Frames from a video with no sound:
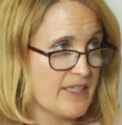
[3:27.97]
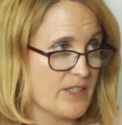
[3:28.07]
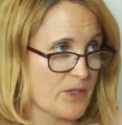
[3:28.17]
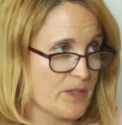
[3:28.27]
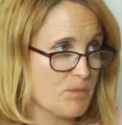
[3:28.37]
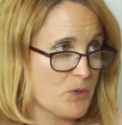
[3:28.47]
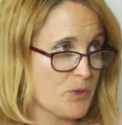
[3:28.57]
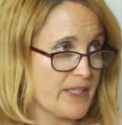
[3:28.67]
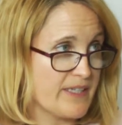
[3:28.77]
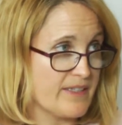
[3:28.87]
Good
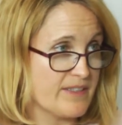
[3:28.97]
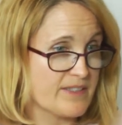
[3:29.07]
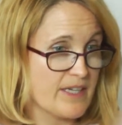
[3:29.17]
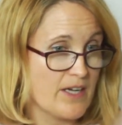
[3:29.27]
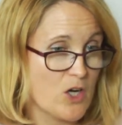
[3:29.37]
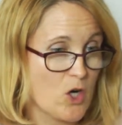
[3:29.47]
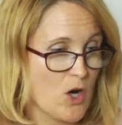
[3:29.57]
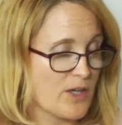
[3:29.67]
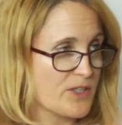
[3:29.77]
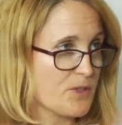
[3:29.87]
employees
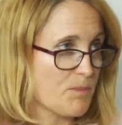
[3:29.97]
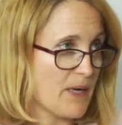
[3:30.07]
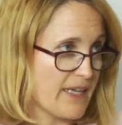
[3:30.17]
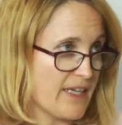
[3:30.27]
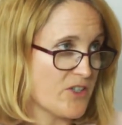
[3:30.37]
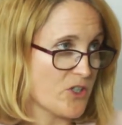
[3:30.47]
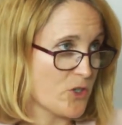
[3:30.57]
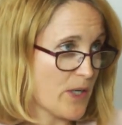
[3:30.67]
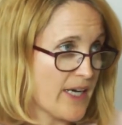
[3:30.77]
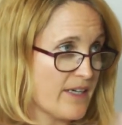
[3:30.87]
cost money to
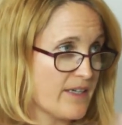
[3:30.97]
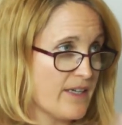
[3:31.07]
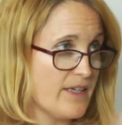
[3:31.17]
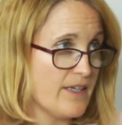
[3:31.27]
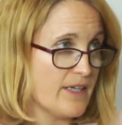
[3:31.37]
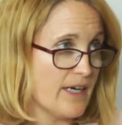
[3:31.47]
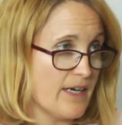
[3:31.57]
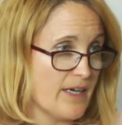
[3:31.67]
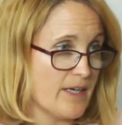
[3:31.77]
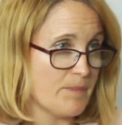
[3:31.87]
train,
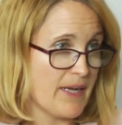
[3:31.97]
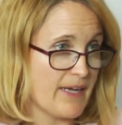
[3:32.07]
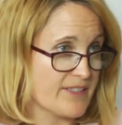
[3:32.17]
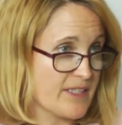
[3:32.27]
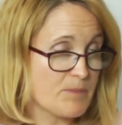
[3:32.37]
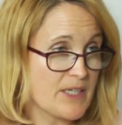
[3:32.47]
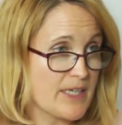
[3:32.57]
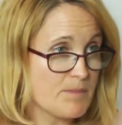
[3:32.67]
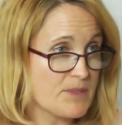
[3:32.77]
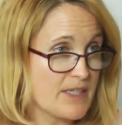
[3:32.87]
and
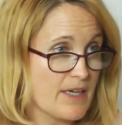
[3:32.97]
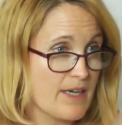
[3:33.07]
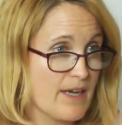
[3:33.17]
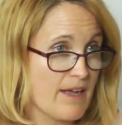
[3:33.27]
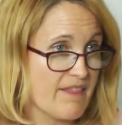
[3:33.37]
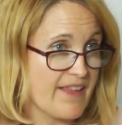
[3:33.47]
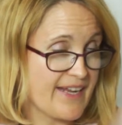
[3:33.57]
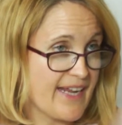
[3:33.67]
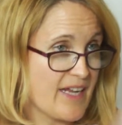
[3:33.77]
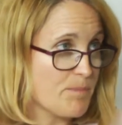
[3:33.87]
sometimes they
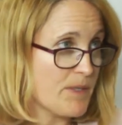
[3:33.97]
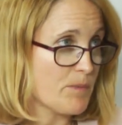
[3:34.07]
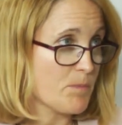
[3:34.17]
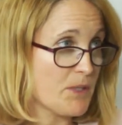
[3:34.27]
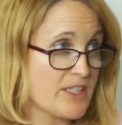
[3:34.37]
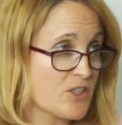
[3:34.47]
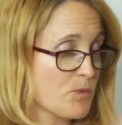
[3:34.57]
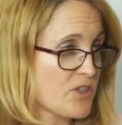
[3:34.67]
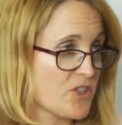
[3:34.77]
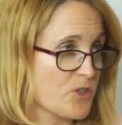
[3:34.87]
can't be replaced
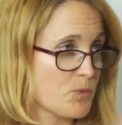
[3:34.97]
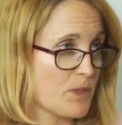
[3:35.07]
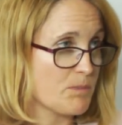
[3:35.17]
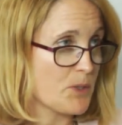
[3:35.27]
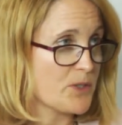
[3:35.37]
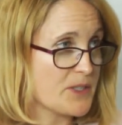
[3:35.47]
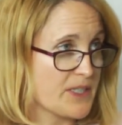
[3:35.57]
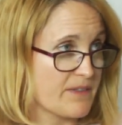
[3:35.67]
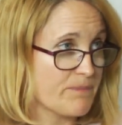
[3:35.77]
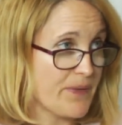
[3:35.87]
with just one
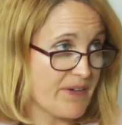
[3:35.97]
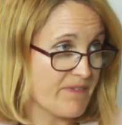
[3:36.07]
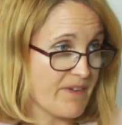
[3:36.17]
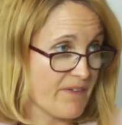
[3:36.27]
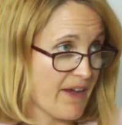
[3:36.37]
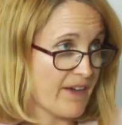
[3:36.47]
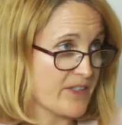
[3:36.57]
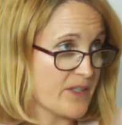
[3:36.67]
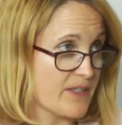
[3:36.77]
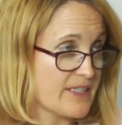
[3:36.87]
person if they're that
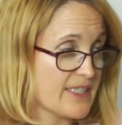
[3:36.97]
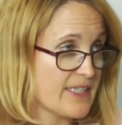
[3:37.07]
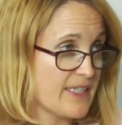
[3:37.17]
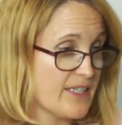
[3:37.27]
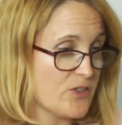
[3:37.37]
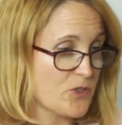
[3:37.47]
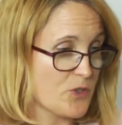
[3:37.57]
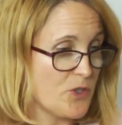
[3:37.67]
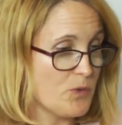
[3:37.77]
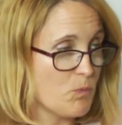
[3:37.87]
good. So
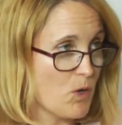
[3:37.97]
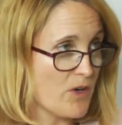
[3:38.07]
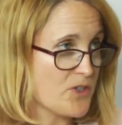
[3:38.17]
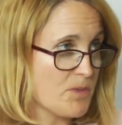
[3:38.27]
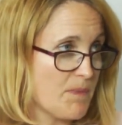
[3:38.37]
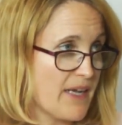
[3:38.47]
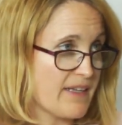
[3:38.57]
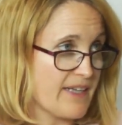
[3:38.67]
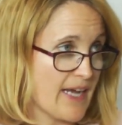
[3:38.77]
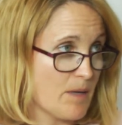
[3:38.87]
you want to
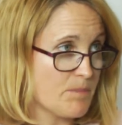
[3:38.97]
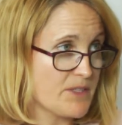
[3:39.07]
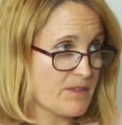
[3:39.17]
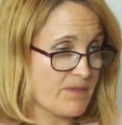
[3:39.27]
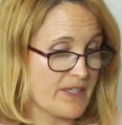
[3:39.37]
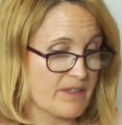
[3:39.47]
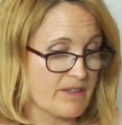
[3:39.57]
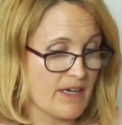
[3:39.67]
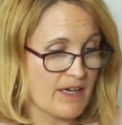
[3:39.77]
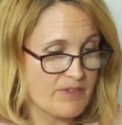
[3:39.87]
make the
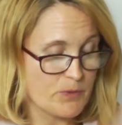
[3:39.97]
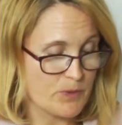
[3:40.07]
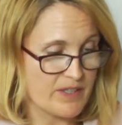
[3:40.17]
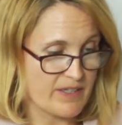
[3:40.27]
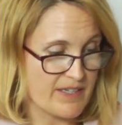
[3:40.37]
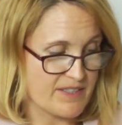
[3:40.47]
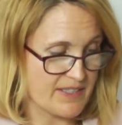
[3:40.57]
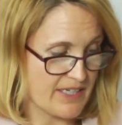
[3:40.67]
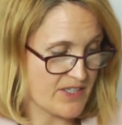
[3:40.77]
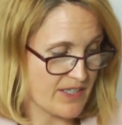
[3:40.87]
atmosphere of your
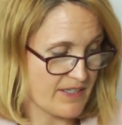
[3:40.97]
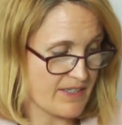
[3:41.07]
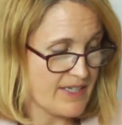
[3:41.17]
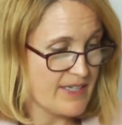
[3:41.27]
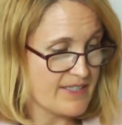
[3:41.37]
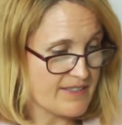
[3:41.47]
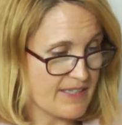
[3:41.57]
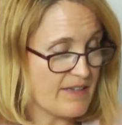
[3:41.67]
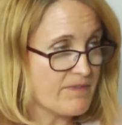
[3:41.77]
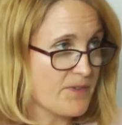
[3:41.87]
organization
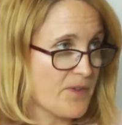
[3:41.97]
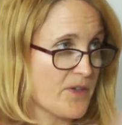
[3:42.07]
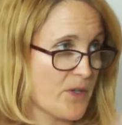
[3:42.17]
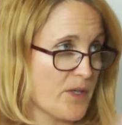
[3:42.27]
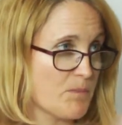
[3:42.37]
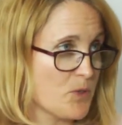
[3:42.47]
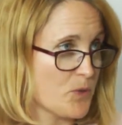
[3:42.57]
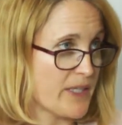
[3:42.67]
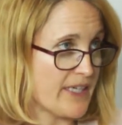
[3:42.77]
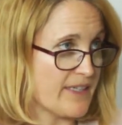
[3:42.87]
safe for the good
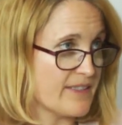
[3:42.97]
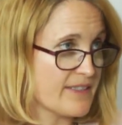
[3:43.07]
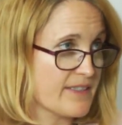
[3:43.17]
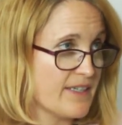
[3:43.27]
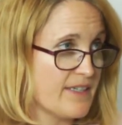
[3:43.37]
employees.